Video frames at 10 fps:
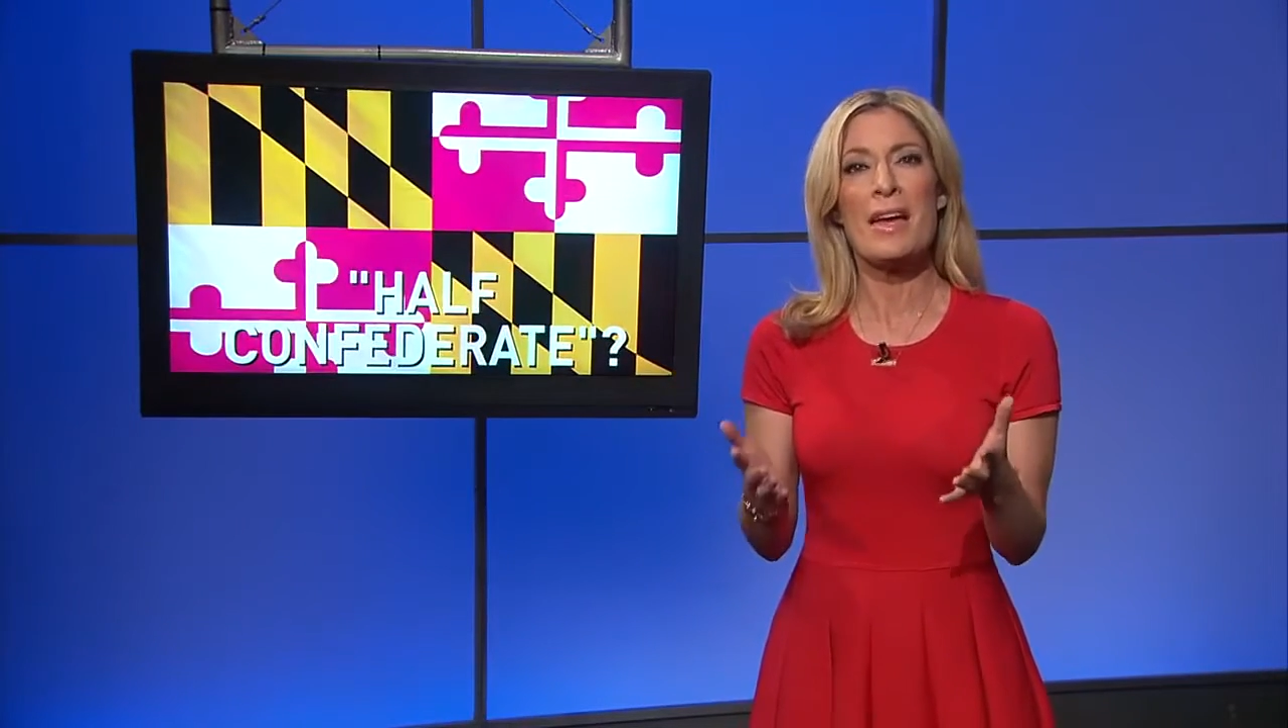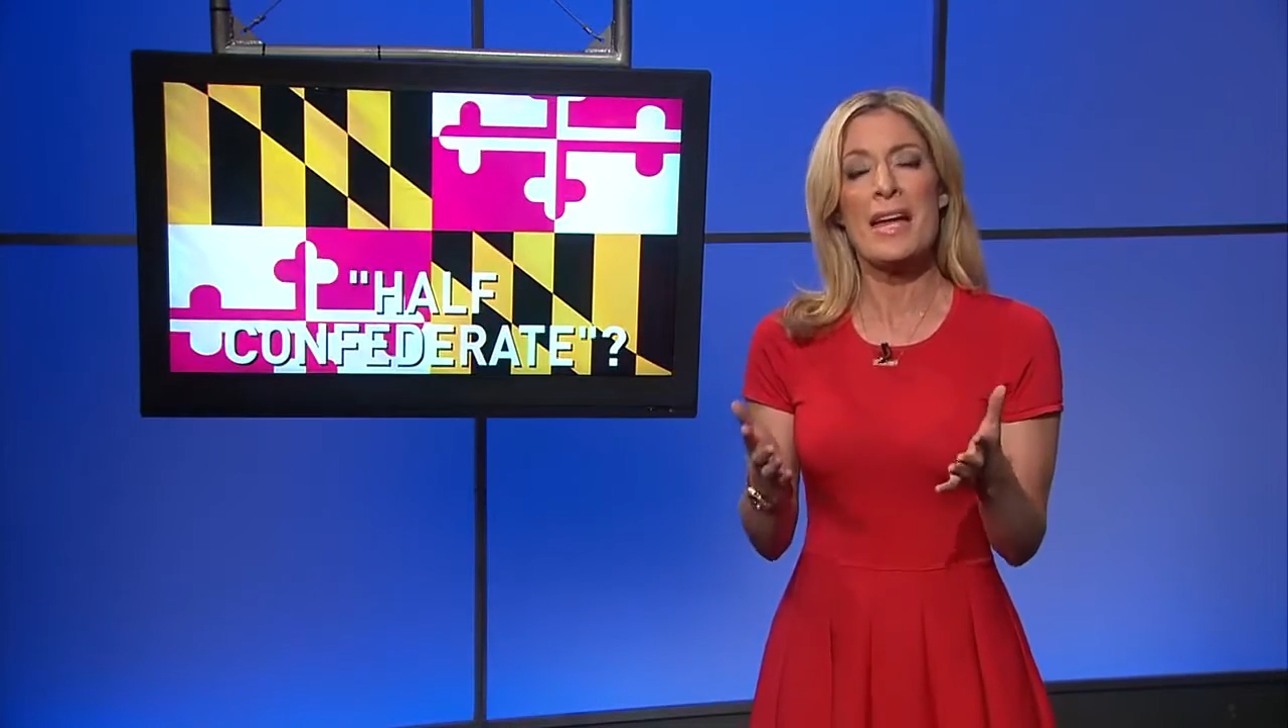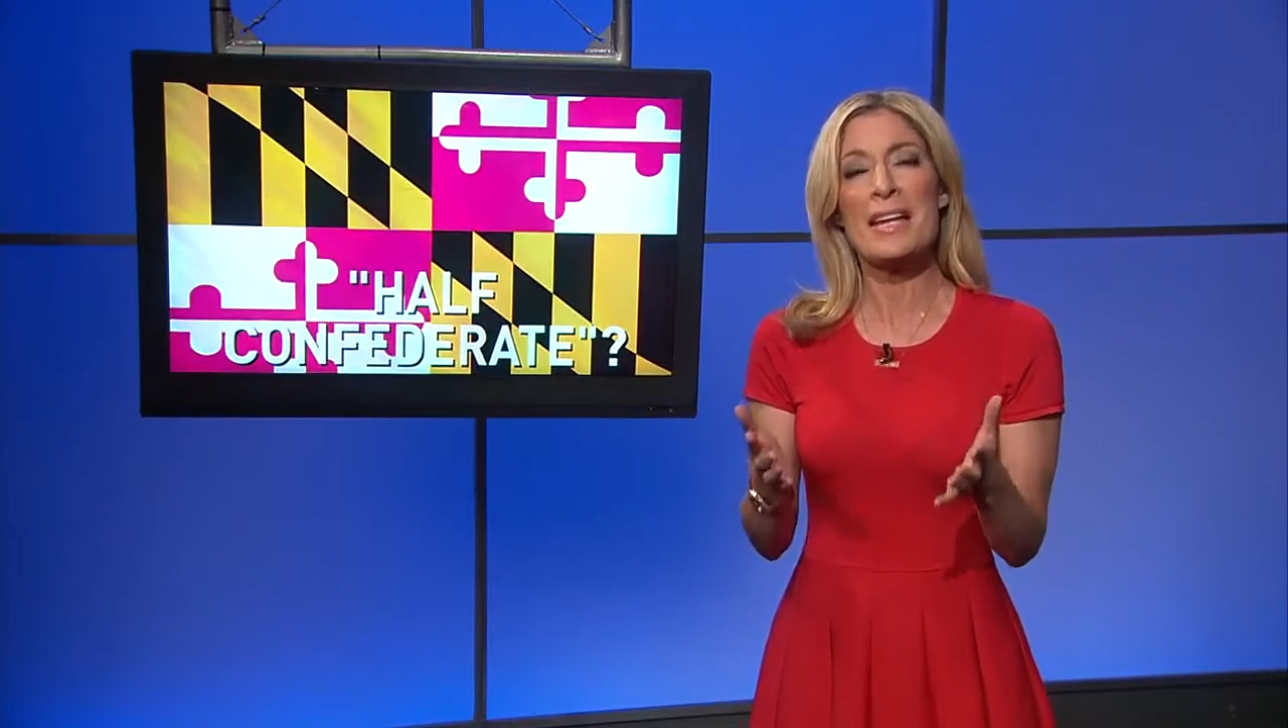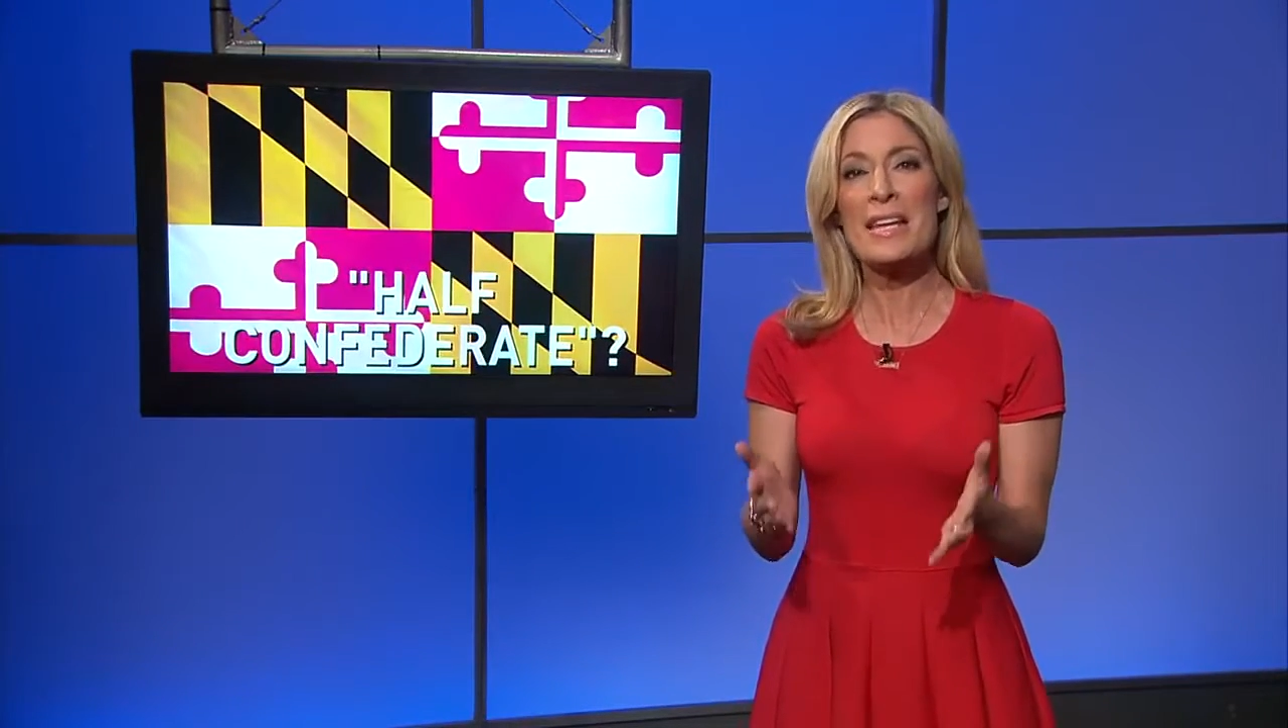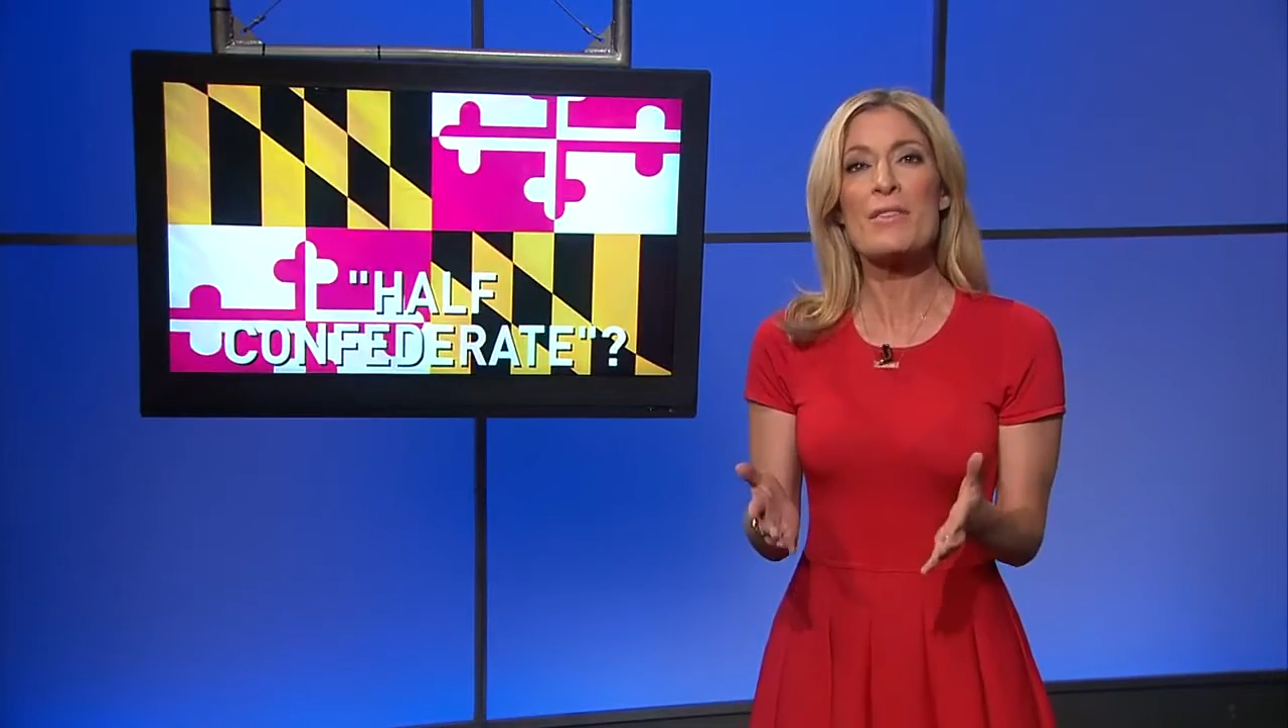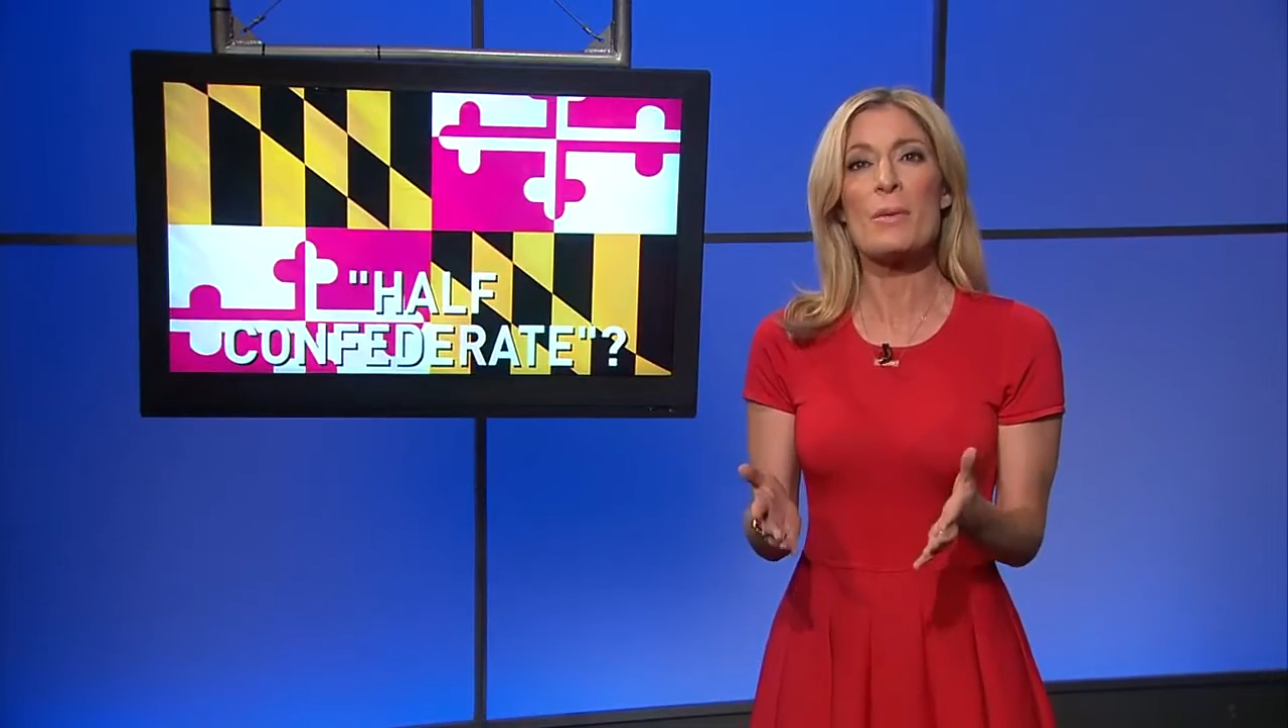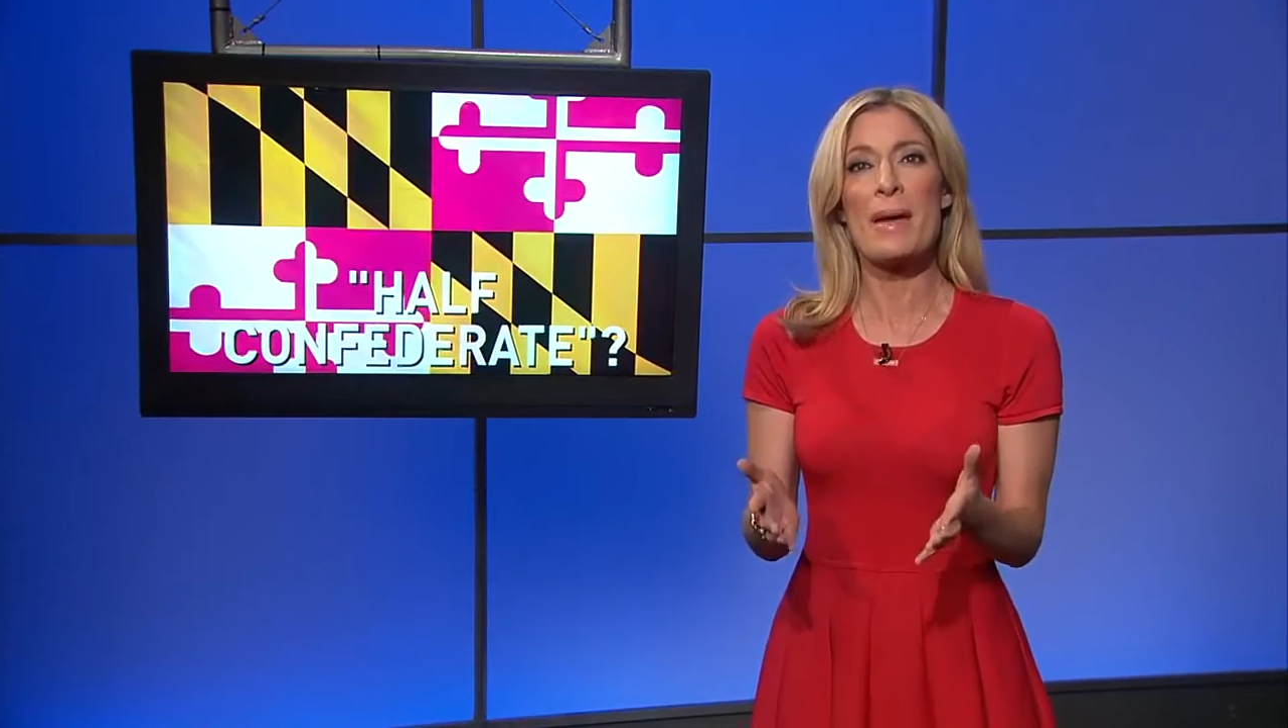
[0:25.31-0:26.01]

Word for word: and even the